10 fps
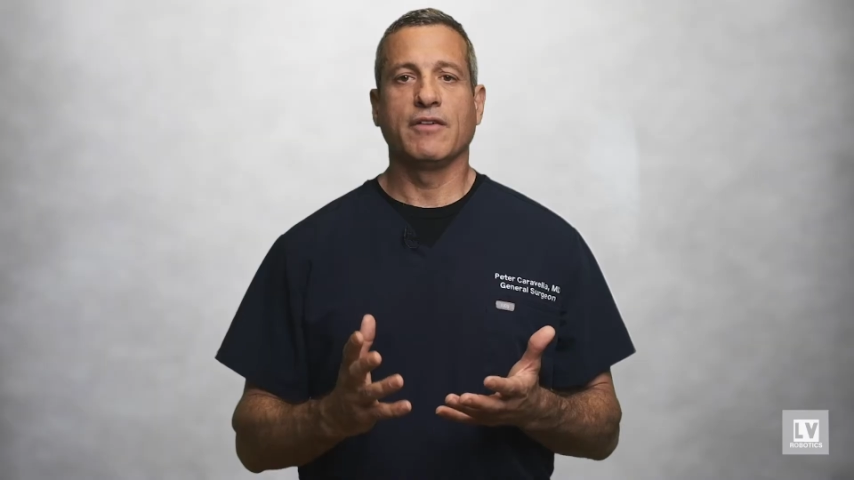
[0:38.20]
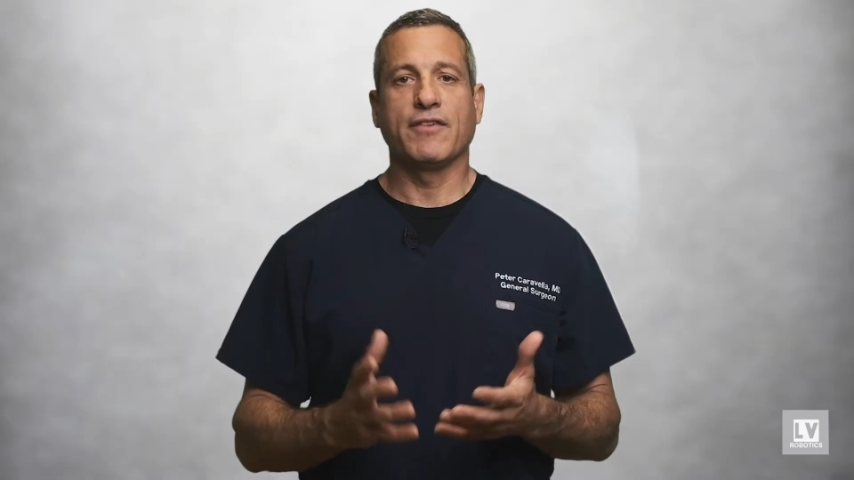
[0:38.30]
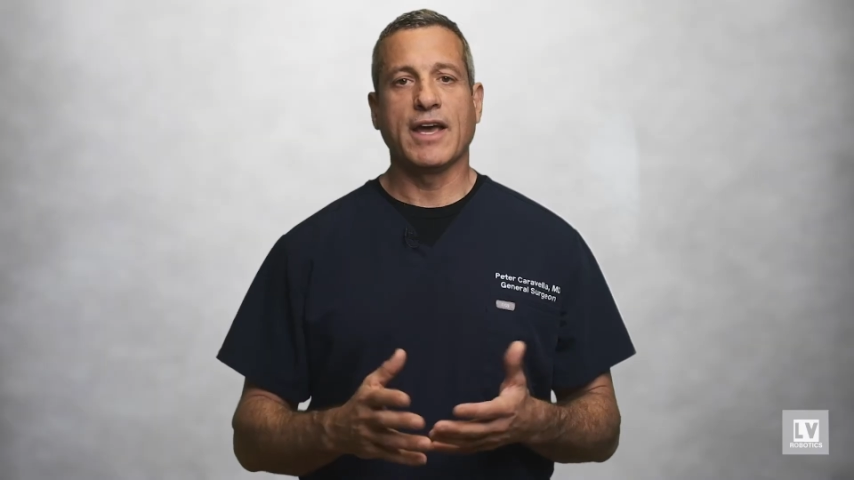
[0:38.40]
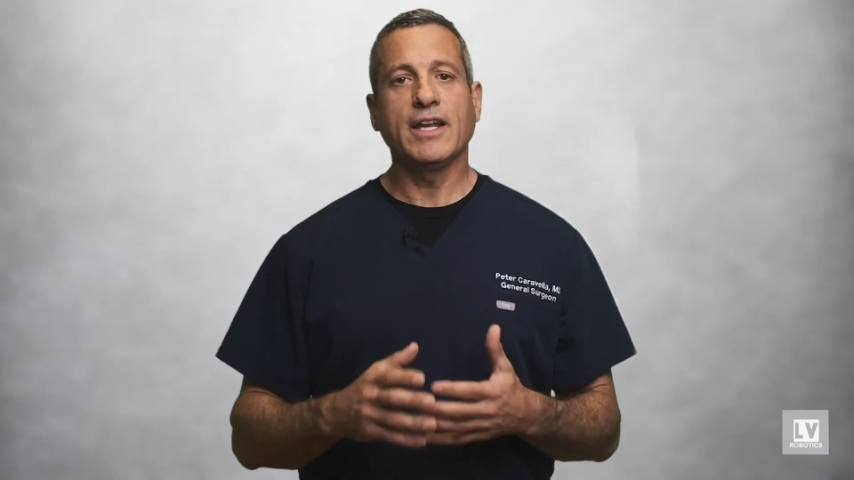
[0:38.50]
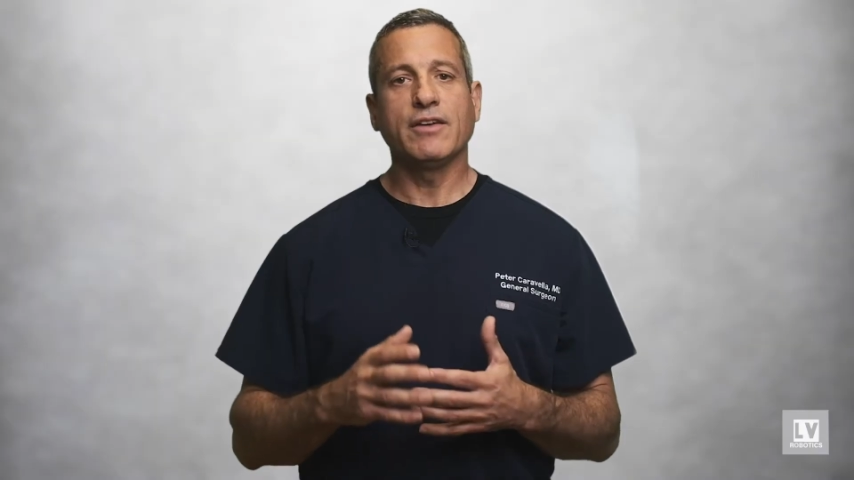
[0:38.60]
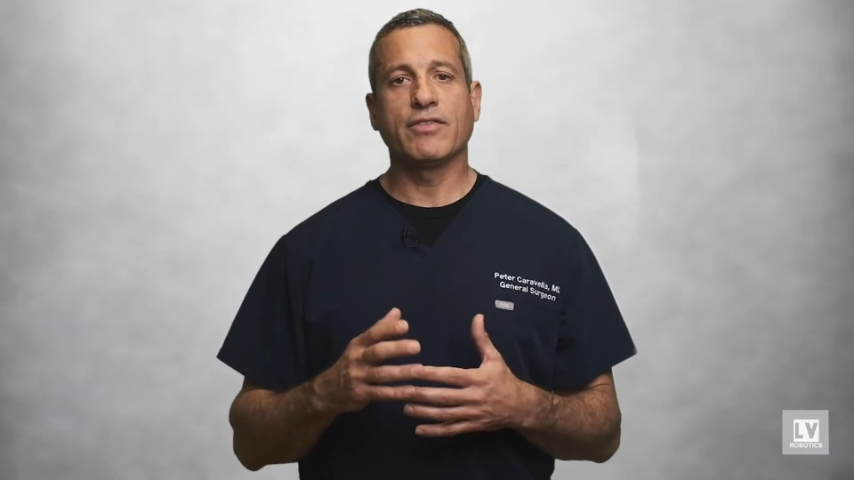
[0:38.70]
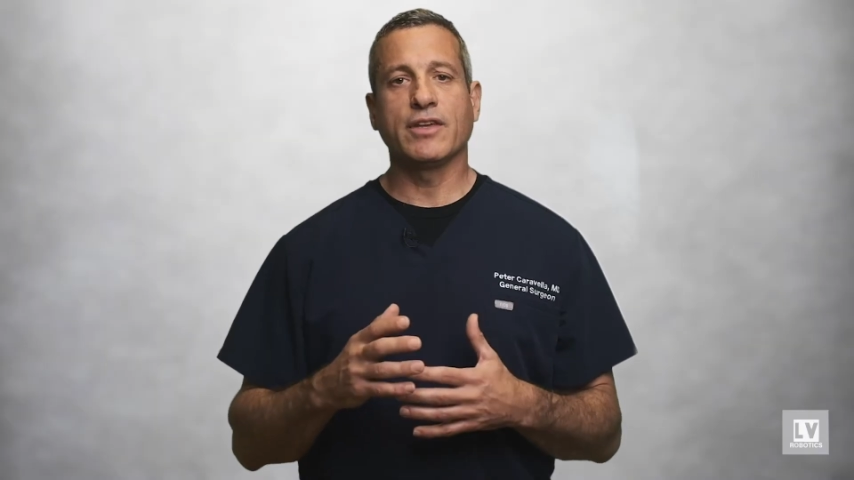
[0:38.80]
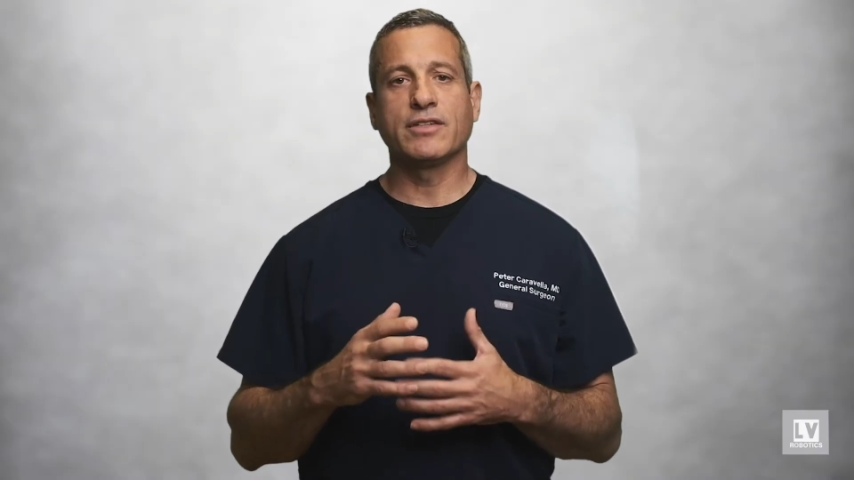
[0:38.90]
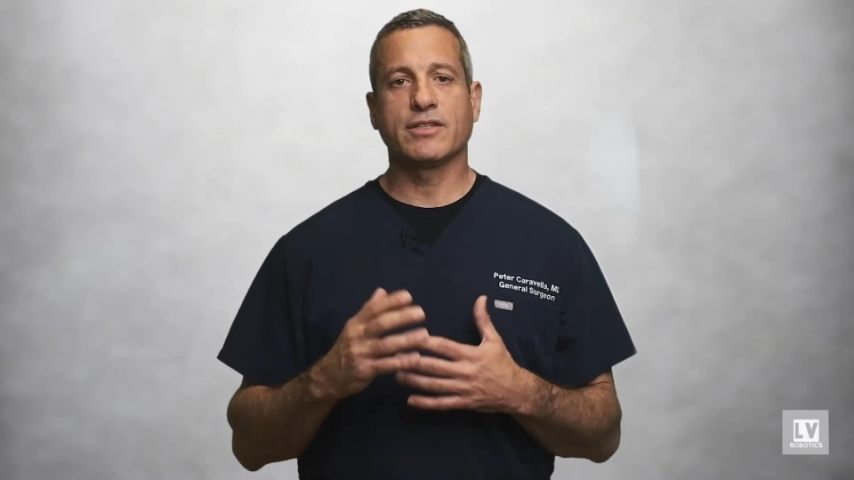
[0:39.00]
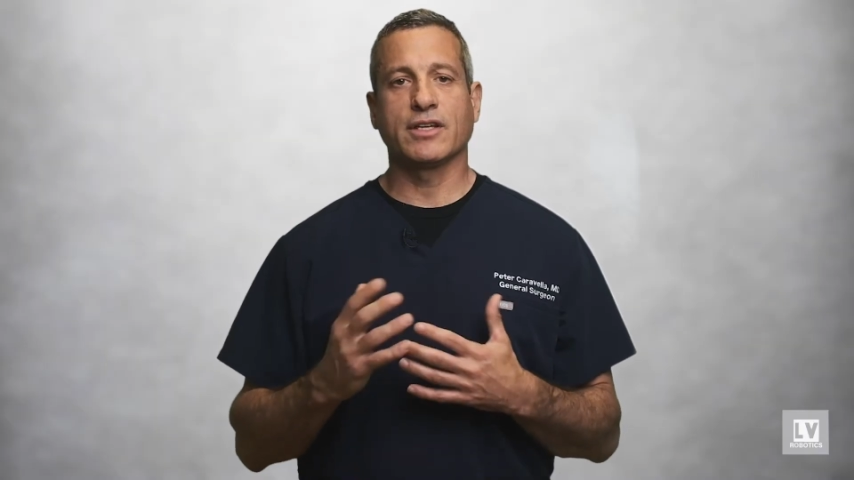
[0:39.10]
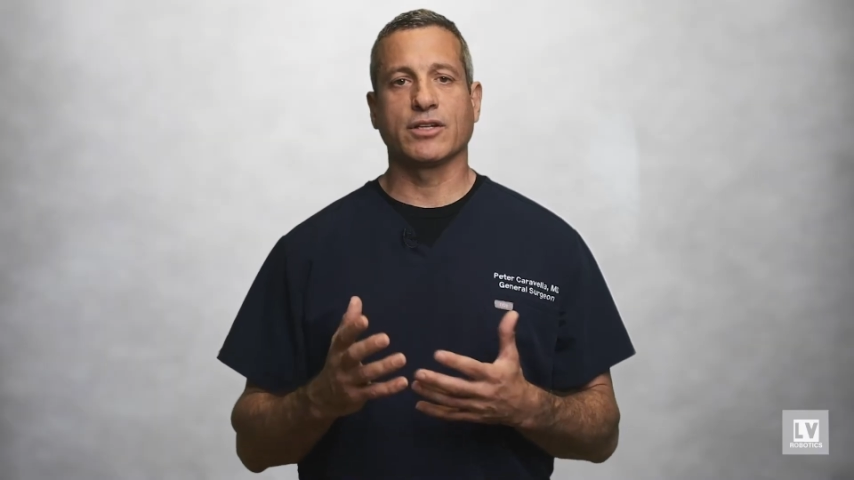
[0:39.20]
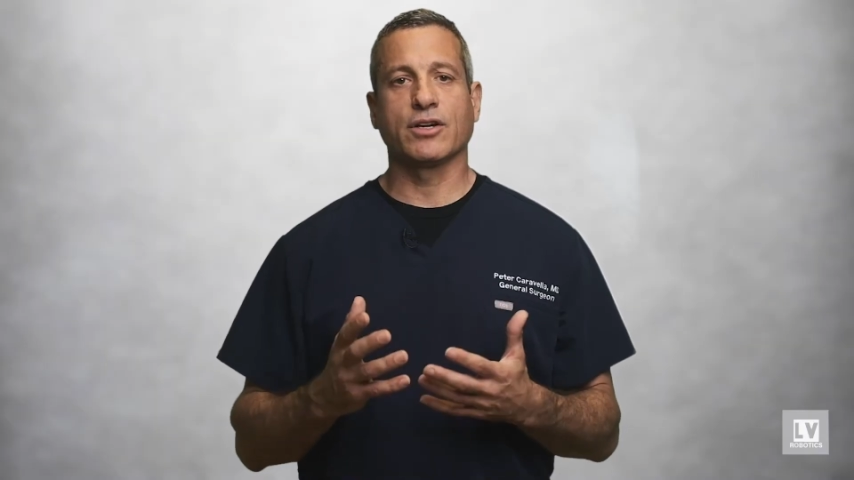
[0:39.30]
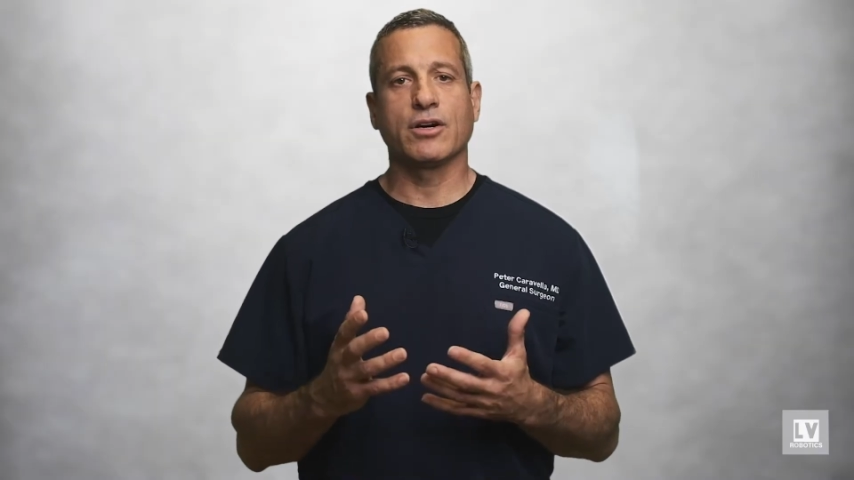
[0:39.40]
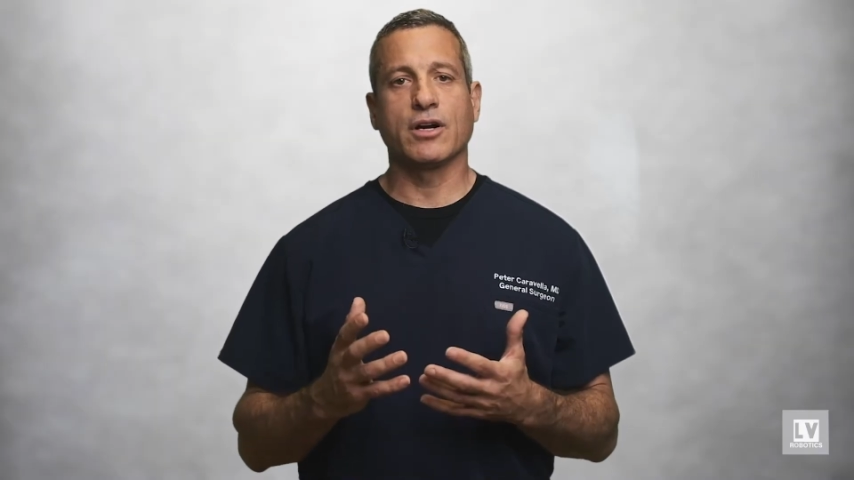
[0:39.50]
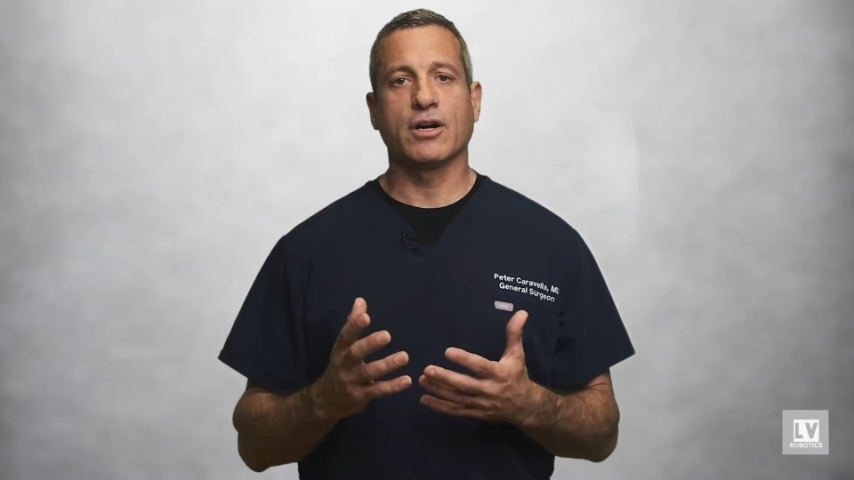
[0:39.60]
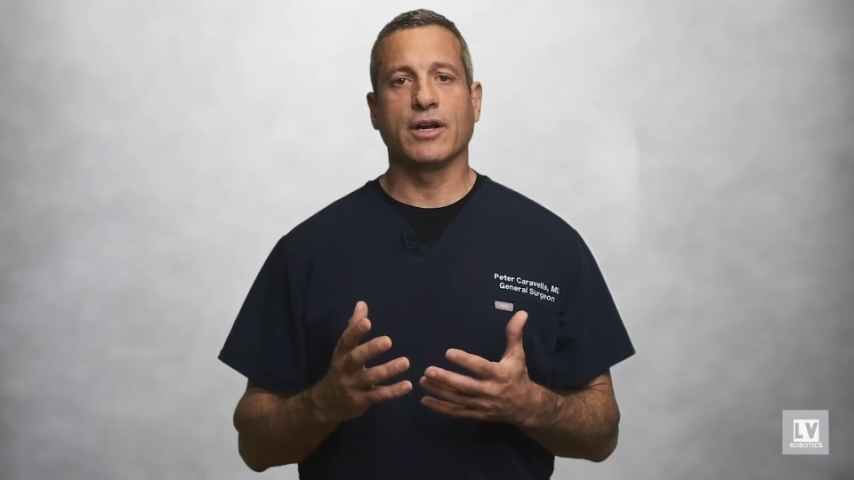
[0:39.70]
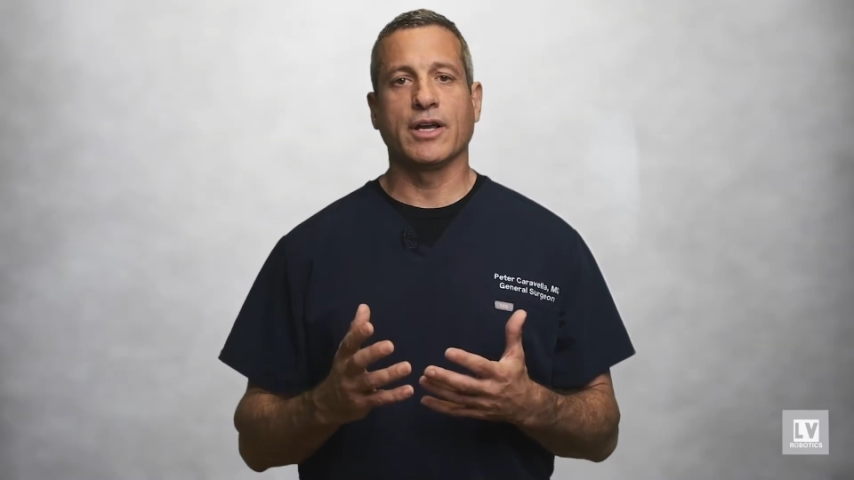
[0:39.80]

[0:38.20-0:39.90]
If any of these things occur,